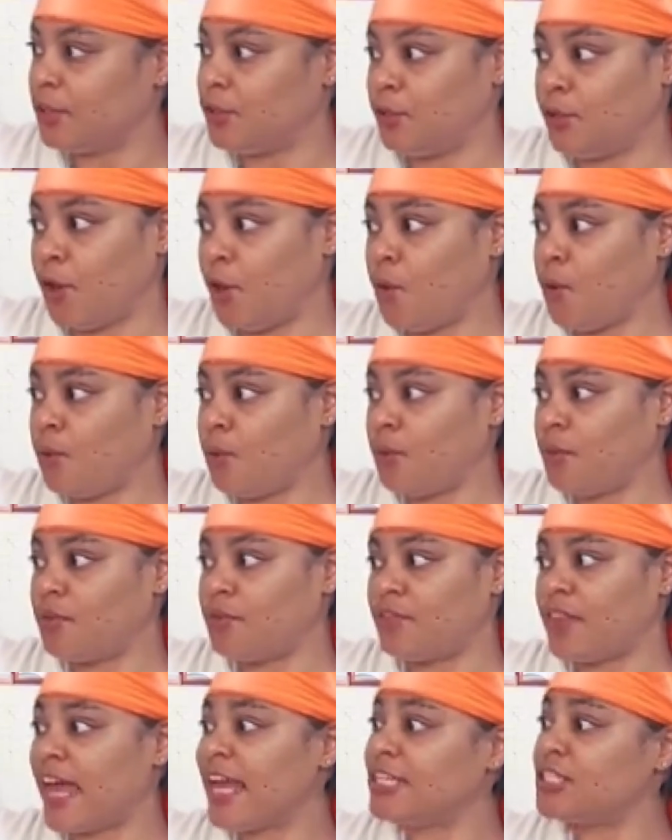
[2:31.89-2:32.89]
No,
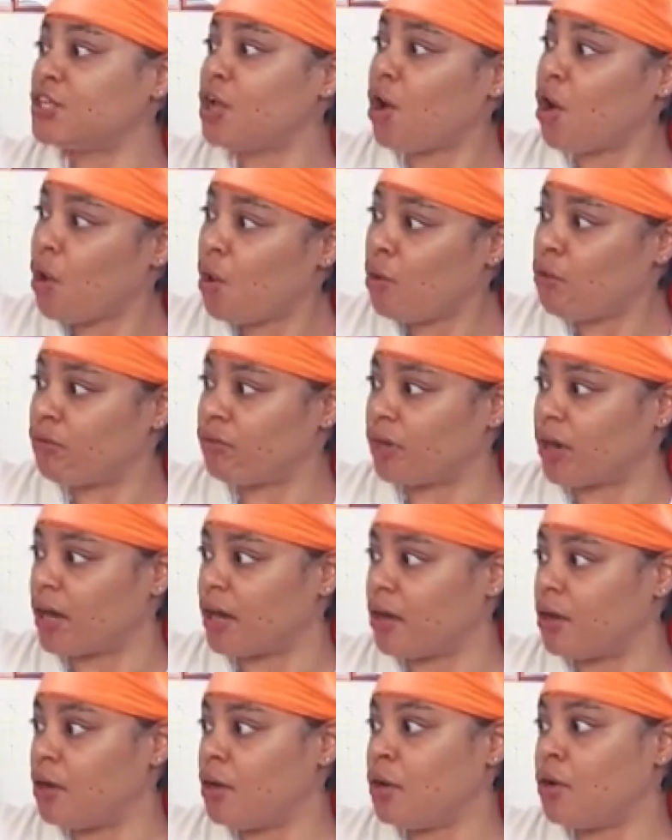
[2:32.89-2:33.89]
that's okra.
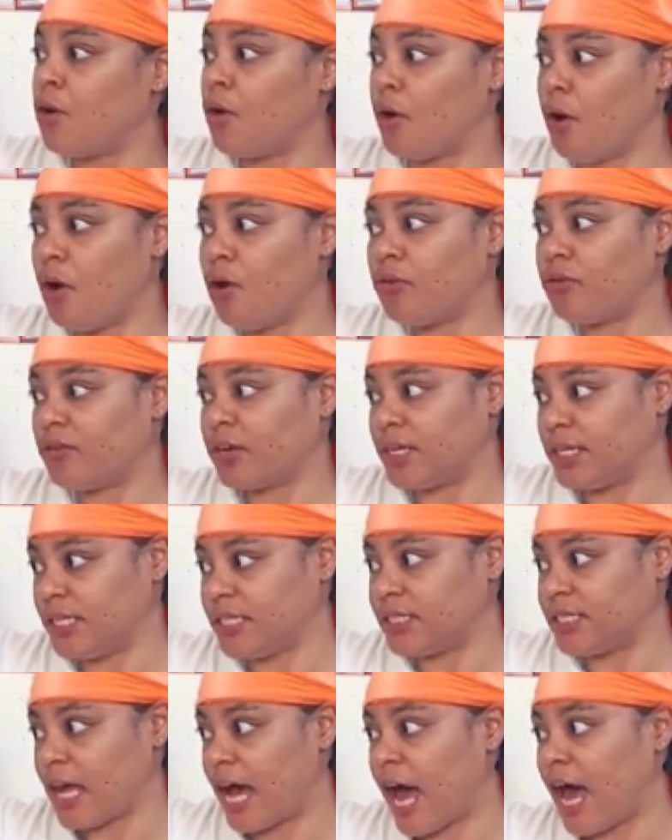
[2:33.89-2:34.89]
Okra
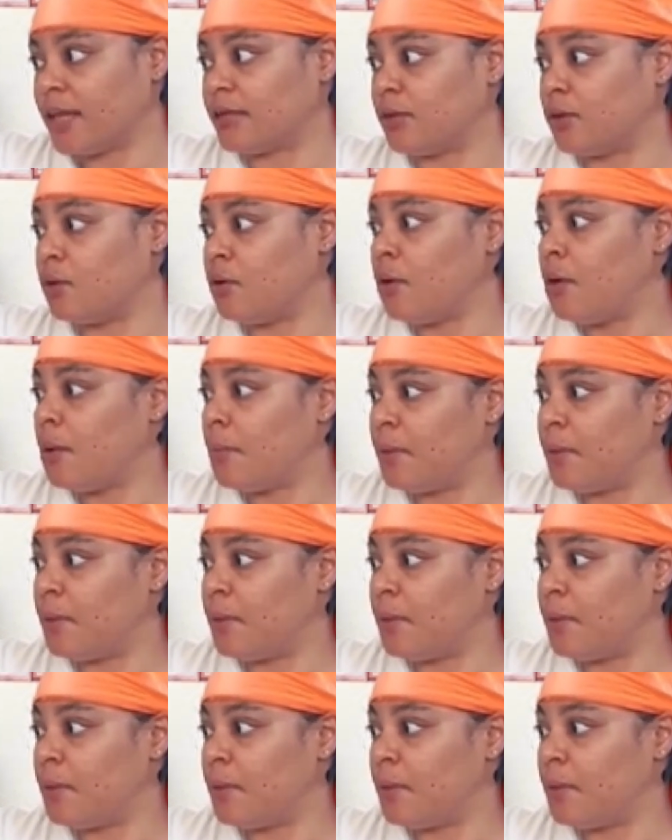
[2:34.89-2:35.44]
is hollow,